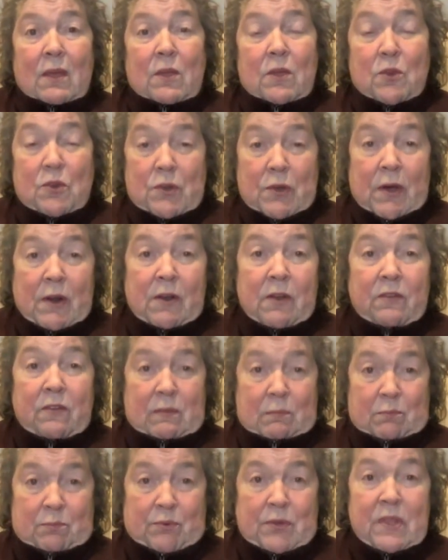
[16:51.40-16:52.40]
your
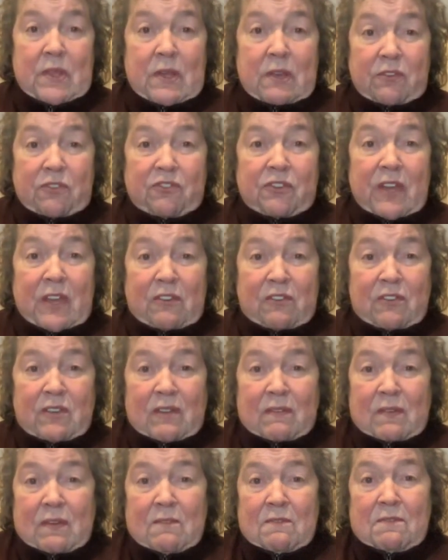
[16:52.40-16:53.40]
daughter's breathing has changed. She's
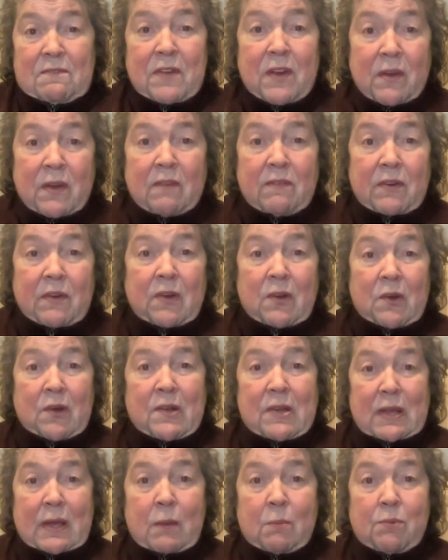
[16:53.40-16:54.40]
having a very, very
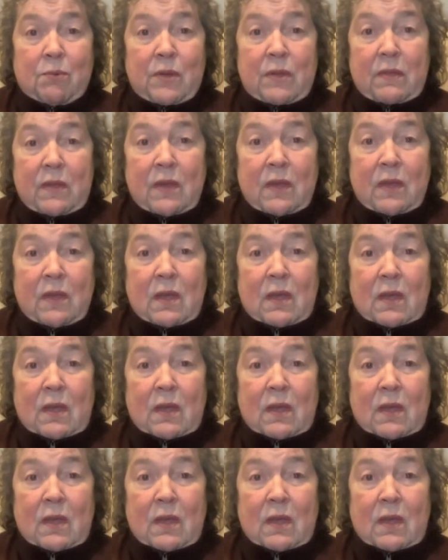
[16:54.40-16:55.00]
hard time breathing.